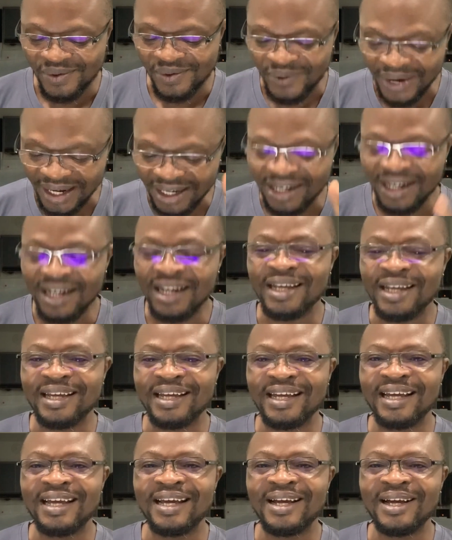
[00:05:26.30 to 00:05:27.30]
Quickly,
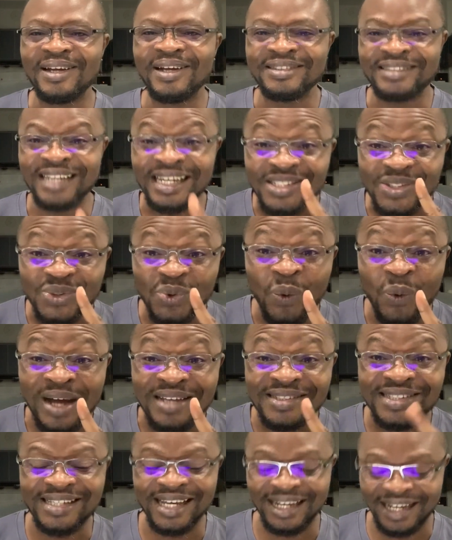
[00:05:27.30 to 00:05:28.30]
just
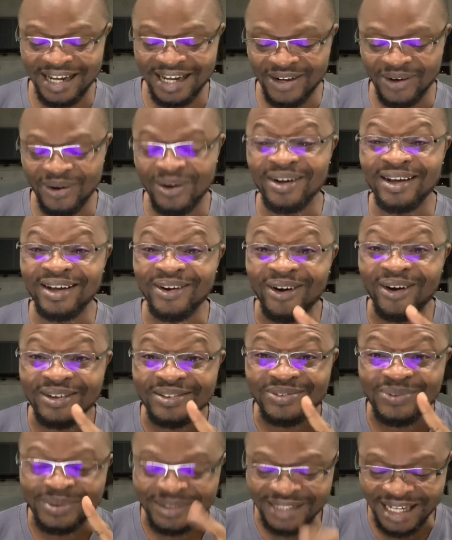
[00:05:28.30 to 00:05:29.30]
1 second
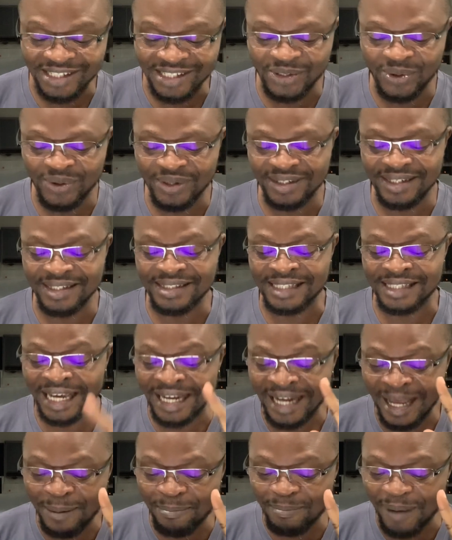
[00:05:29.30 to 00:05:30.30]
to touch on this.
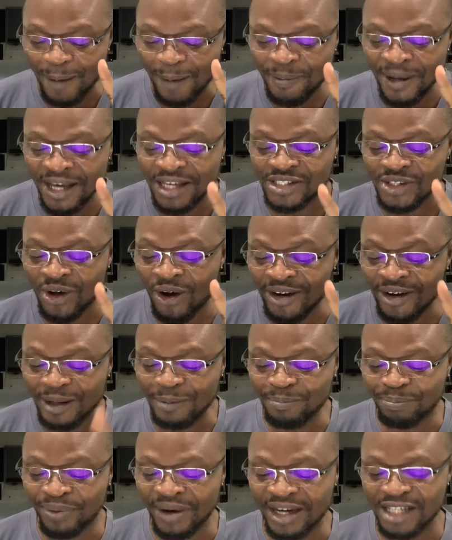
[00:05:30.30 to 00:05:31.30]
Kylian Mbappe is
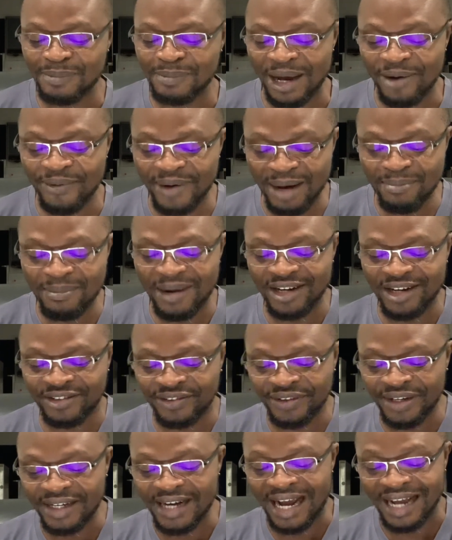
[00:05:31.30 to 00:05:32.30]
unimpressed by Real
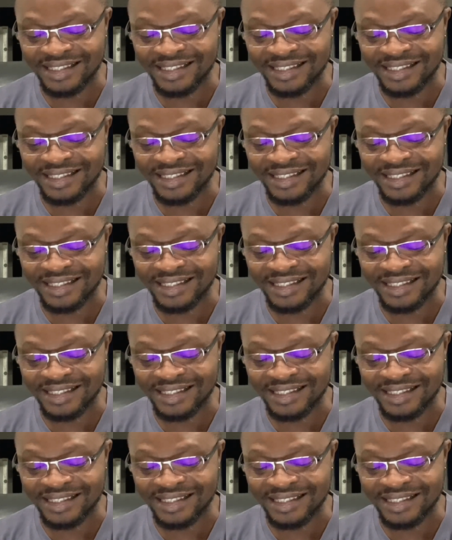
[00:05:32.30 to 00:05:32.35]
Madrid's